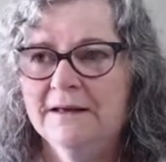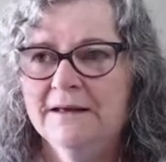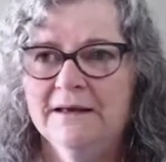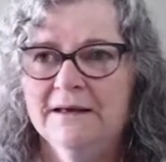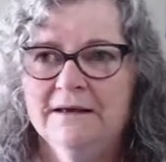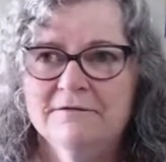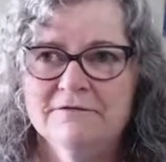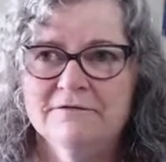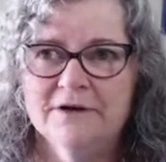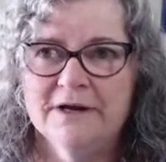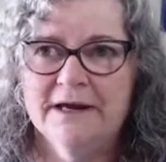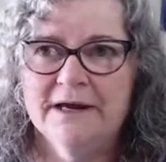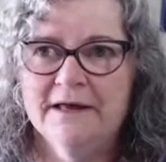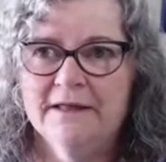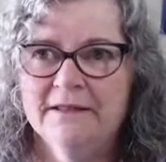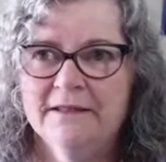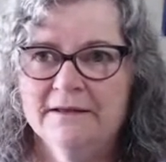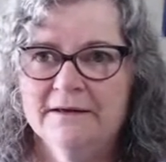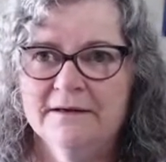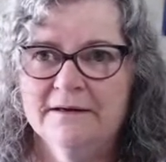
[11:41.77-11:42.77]
every
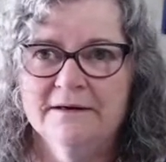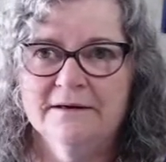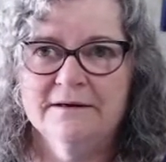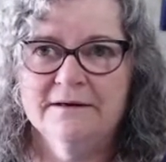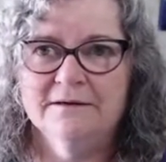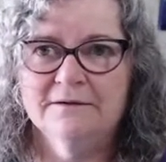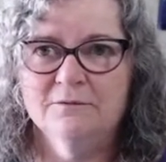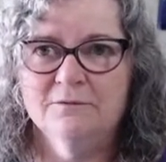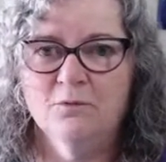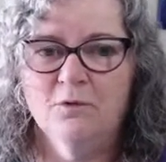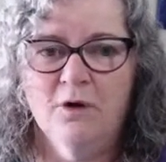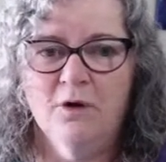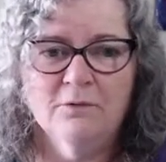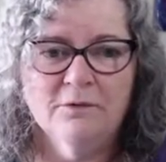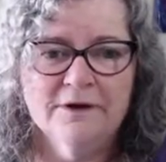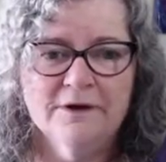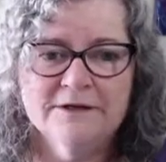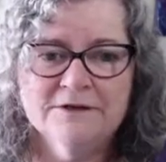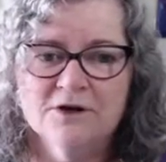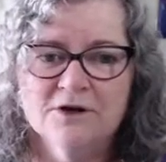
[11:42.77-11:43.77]
other what
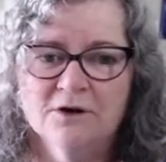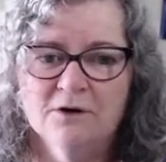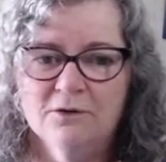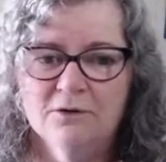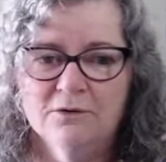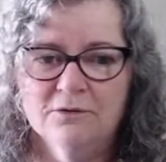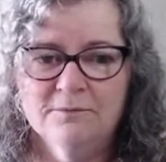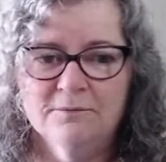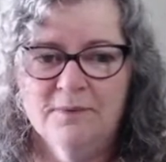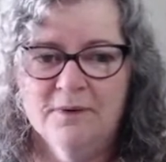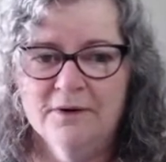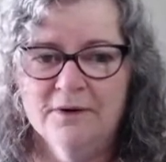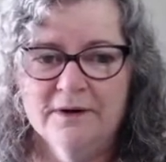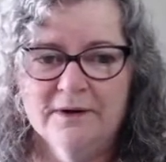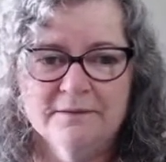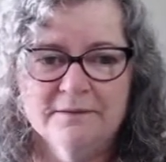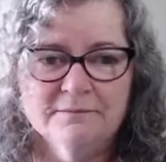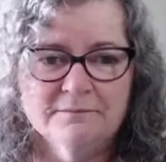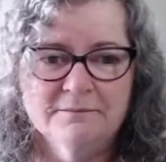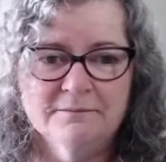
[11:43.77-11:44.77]
we're told
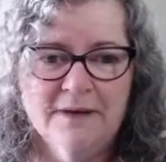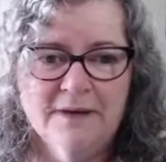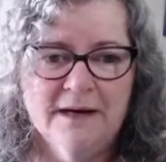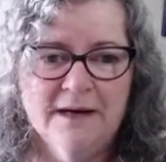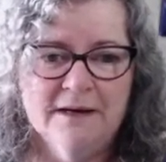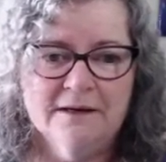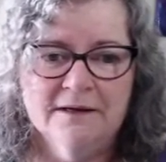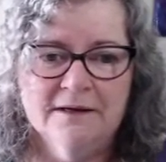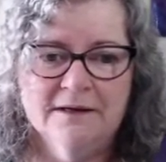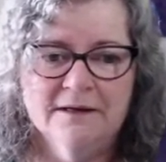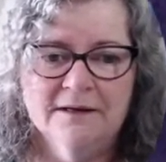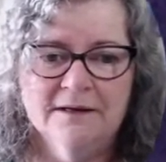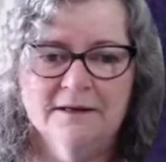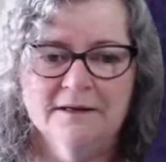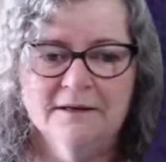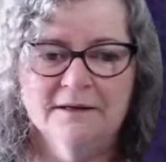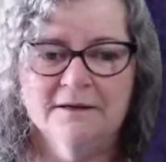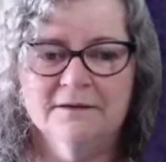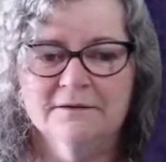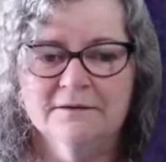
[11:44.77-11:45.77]
by
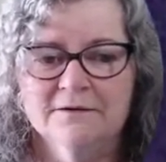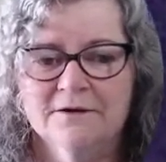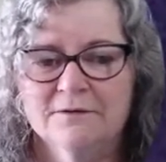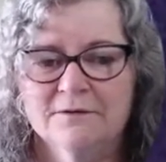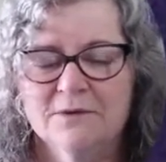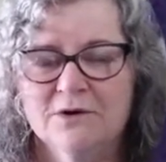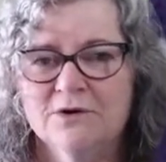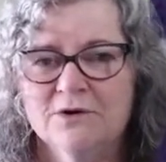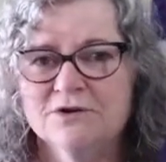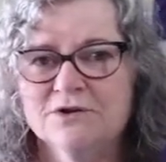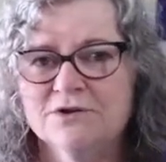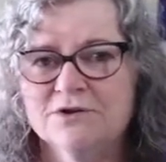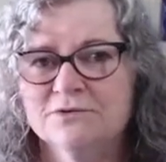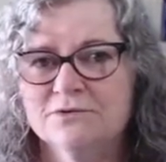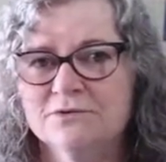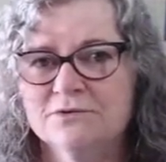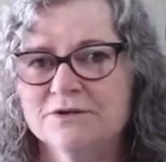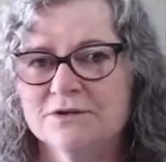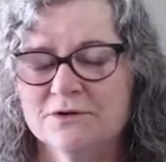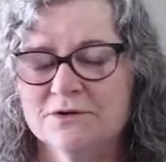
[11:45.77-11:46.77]
marketing and
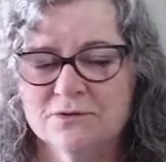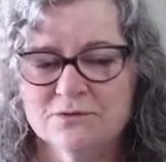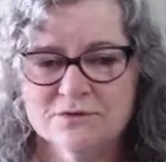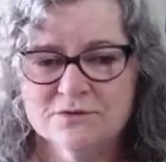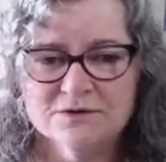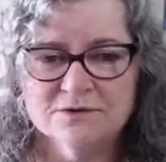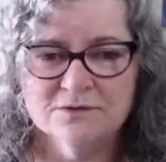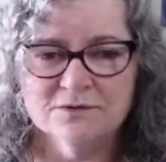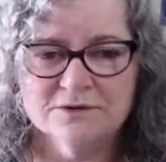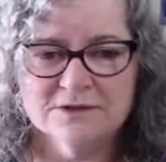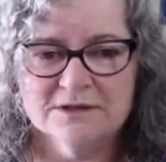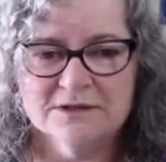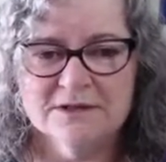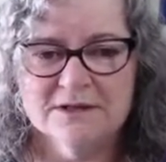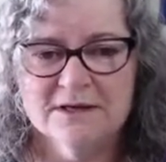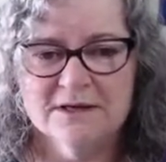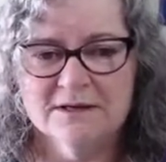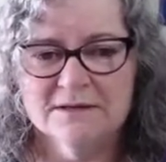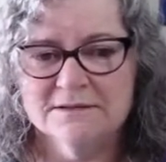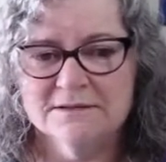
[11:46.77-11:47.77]
commercials and all sorts of
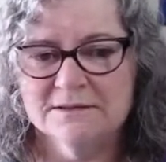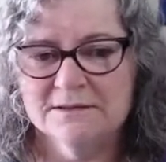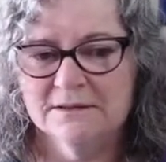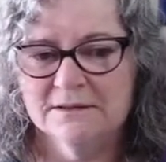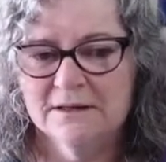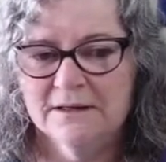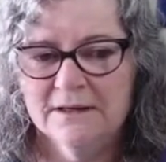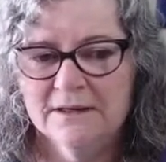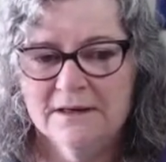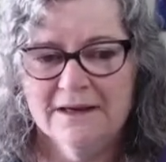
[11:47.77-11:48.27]
things, and